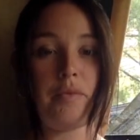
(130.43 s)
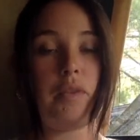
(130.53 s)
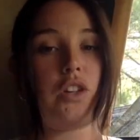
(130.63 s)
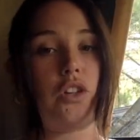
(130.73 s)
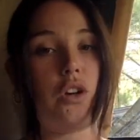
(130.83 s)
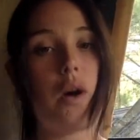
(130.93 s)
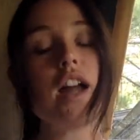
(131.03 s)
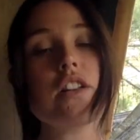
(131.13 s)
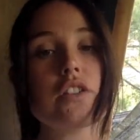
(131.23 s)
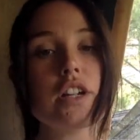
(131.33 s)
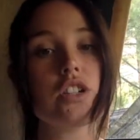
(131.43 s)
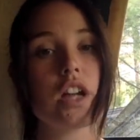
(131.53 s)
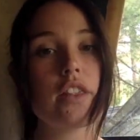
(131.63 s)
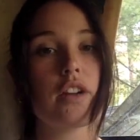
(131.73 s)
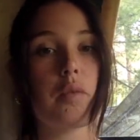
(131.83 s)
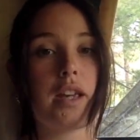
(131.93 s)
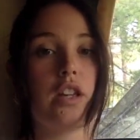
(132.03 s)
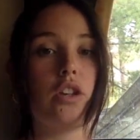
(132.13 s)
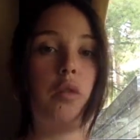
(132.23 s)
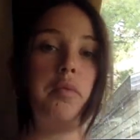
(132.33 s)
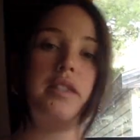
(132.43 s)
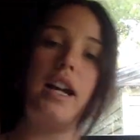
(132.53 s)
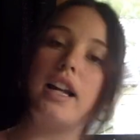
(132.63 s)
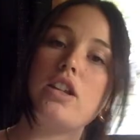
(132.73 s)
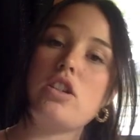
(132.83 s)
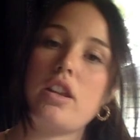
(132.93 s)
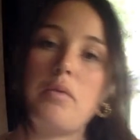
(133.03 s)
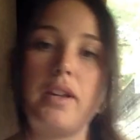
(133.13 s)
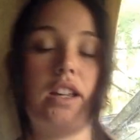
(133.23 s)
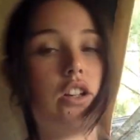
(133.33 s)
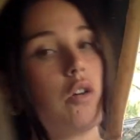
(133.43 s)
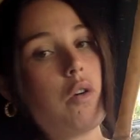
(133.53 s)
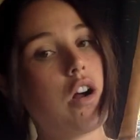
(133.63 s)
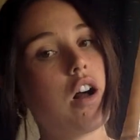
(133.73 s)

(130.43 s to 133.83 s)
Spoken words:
We can go under each other, we can go beside each other, we can go